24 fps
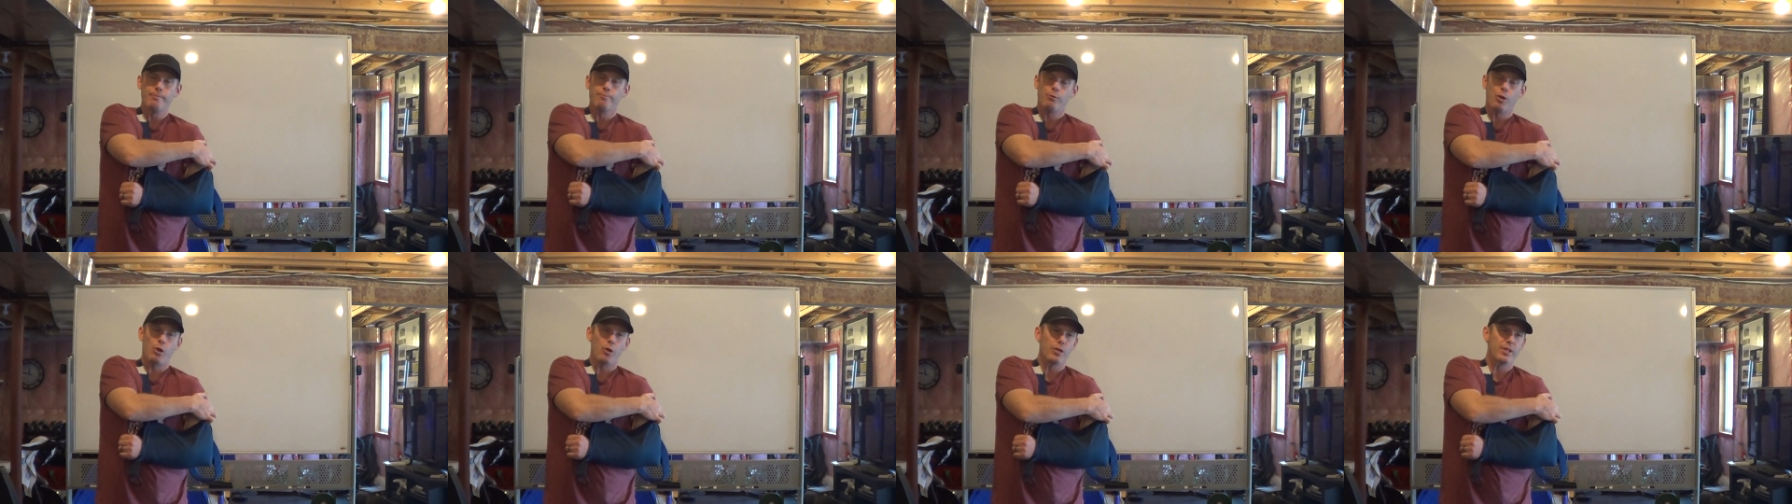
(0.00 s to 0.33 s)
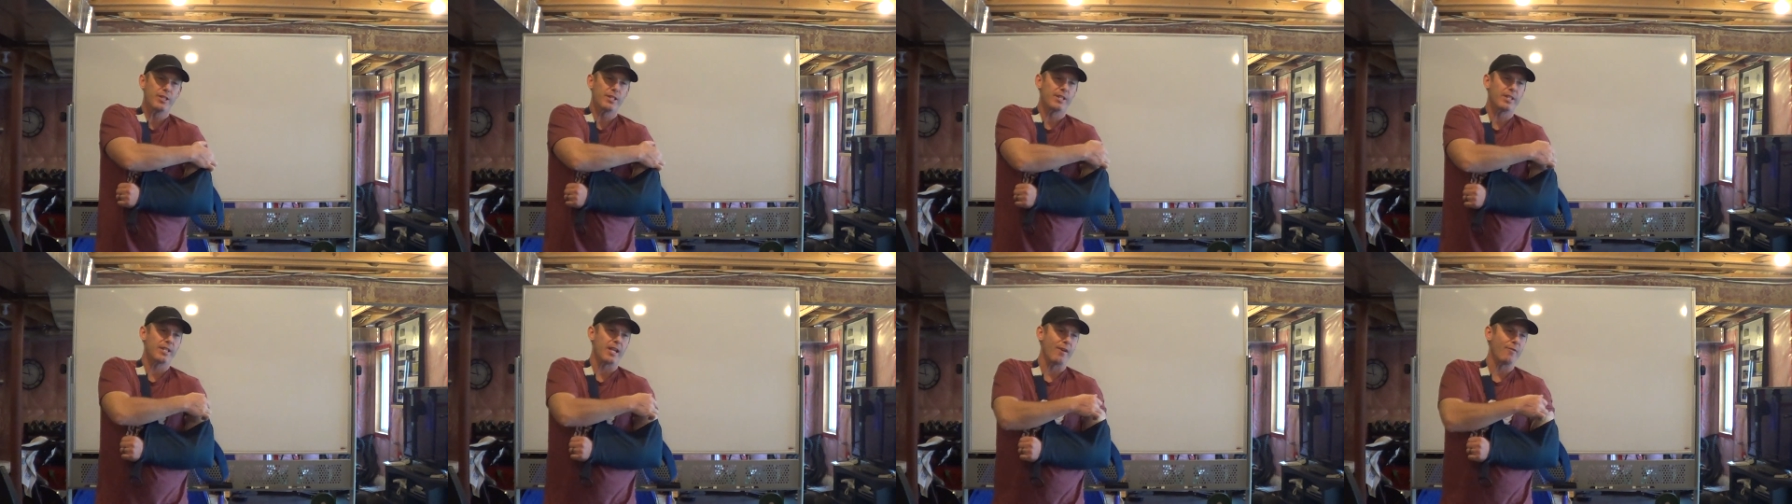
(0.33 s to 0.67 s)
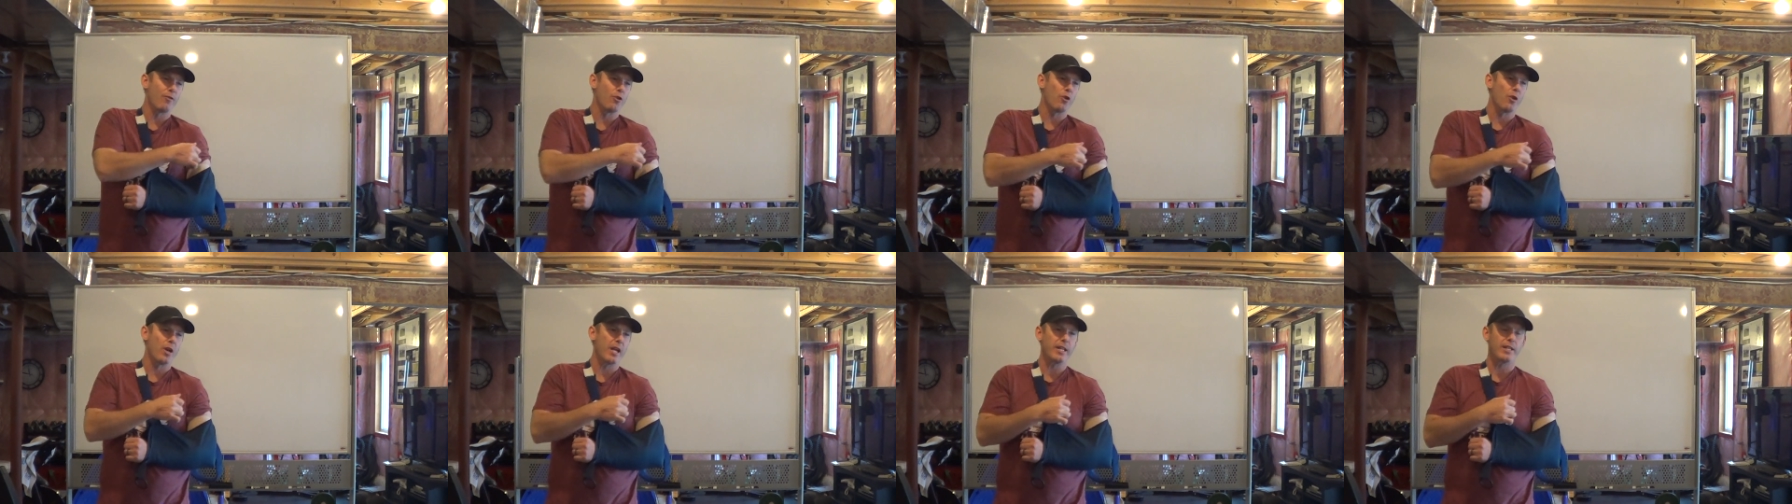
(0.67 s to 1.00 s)
probably
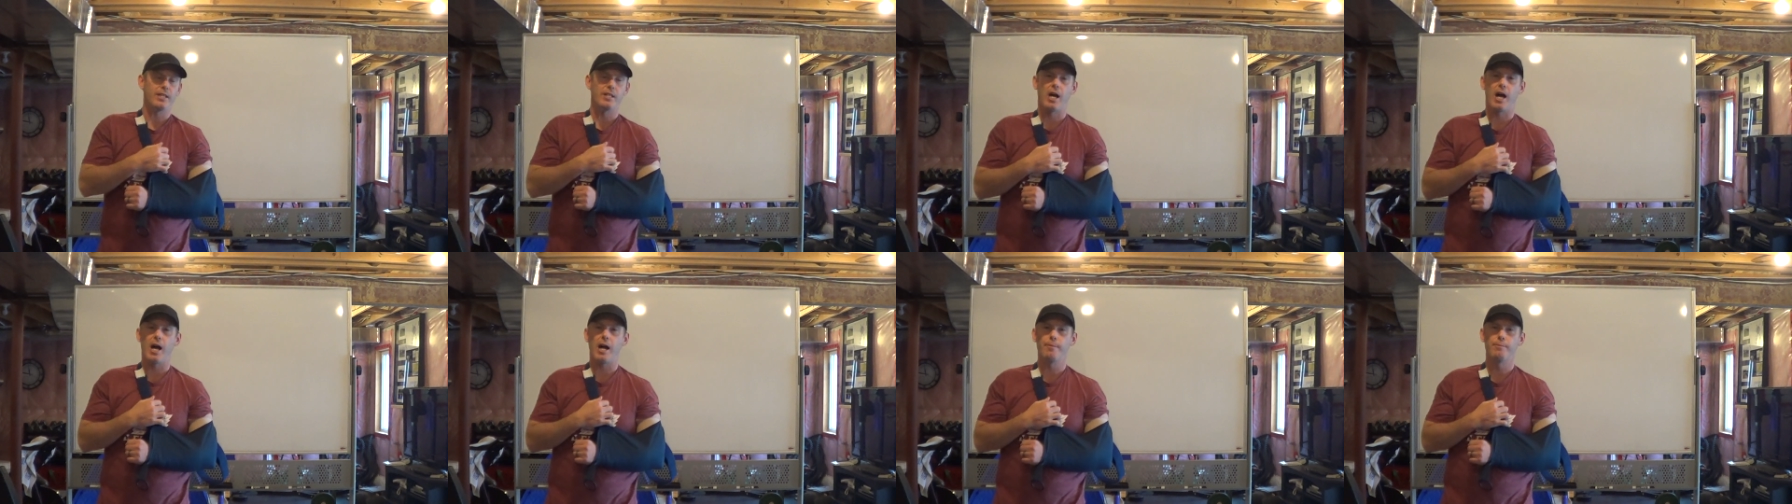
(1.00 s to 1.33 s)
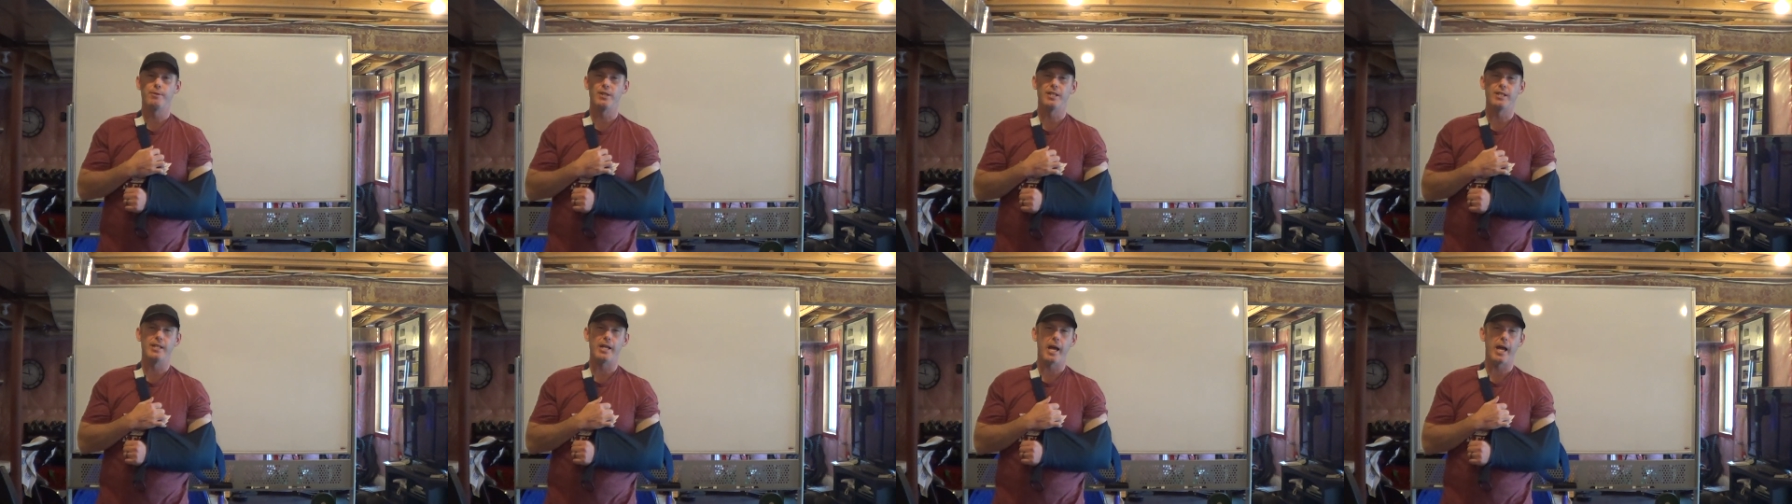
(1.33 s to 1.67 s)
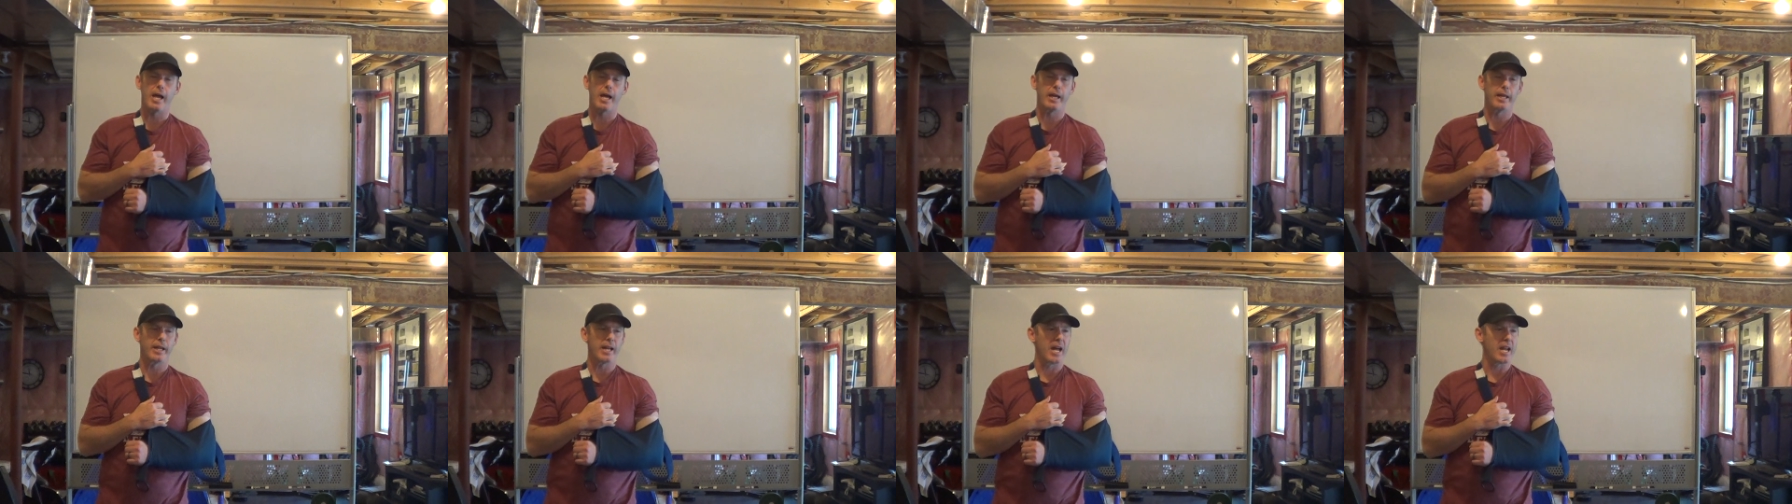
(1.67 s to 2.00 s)
seven or eight times a
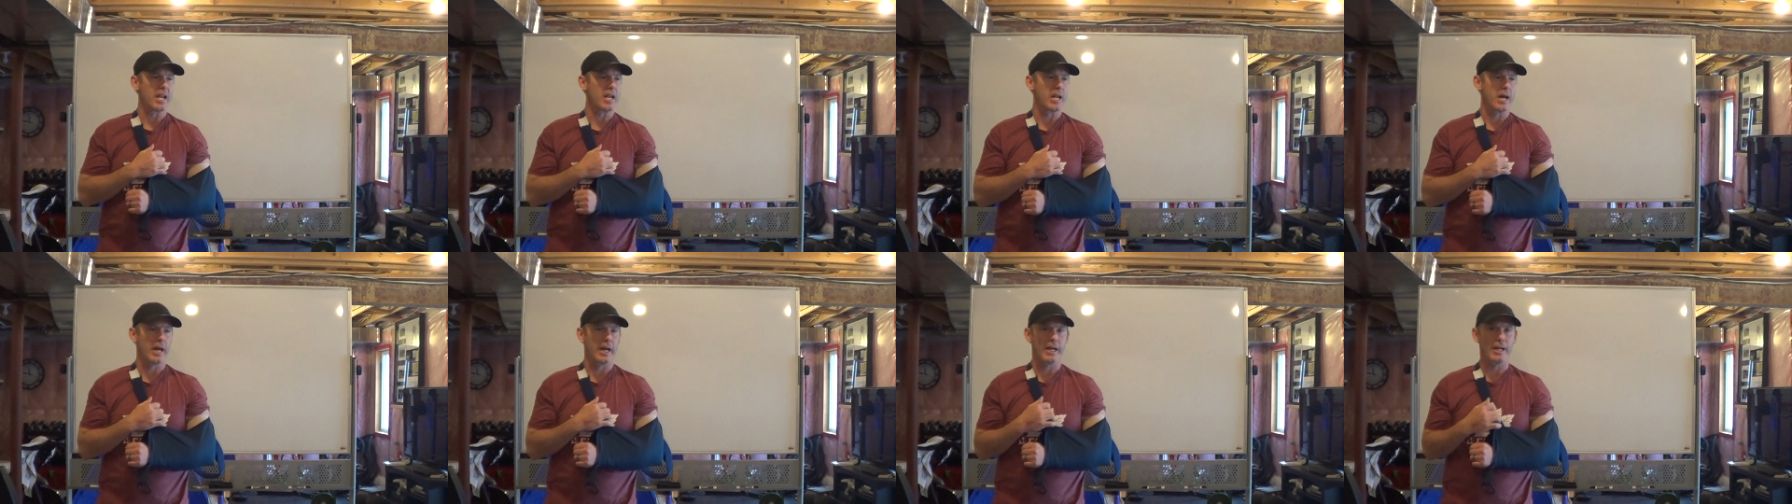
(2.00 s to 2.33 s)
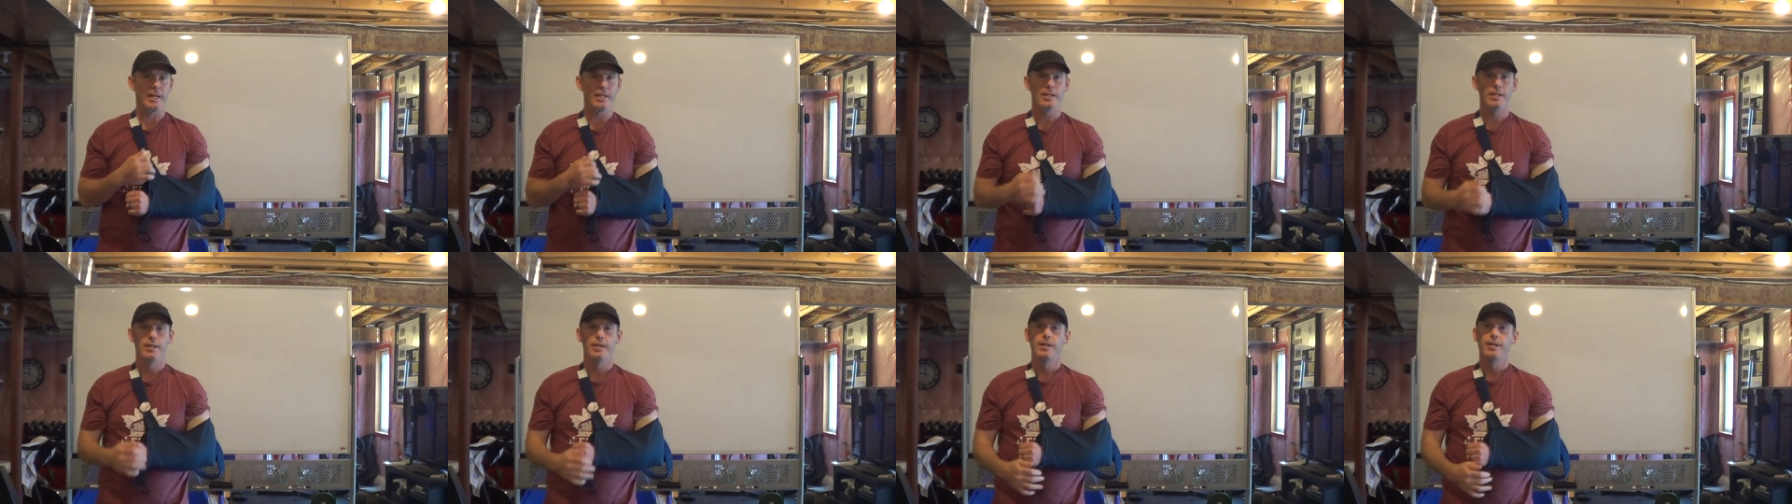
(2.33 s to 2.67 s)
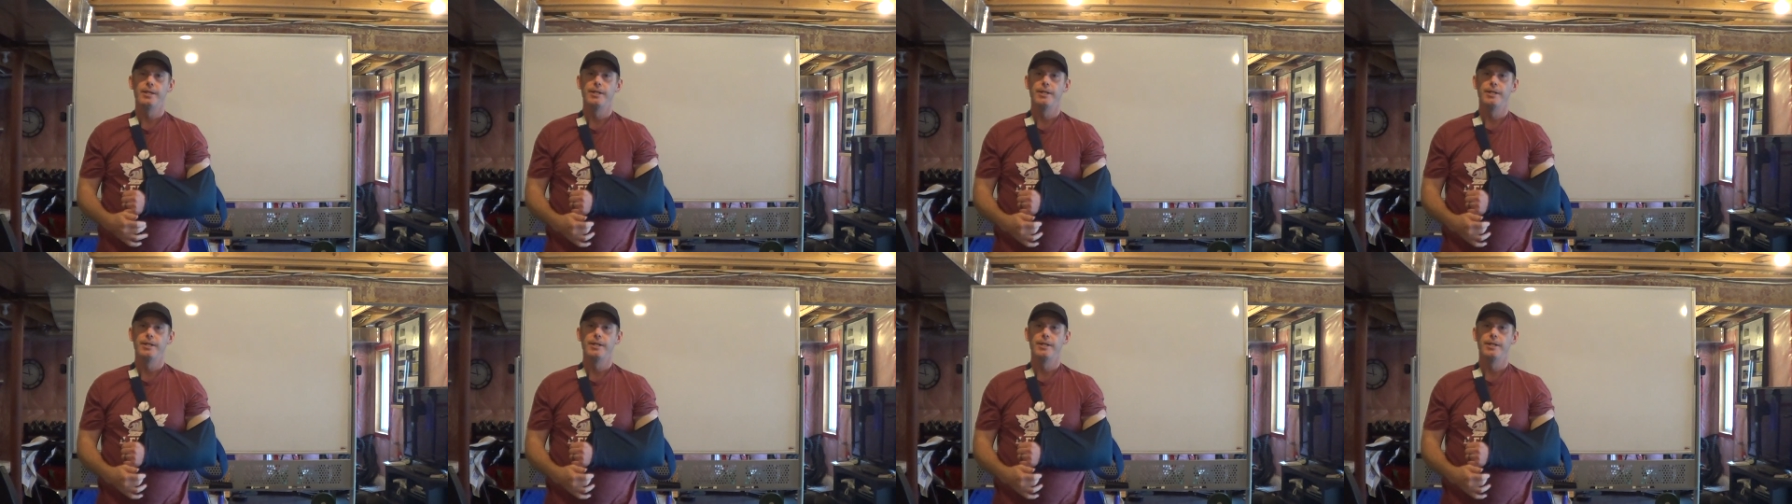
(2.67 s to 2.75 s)
day and at night.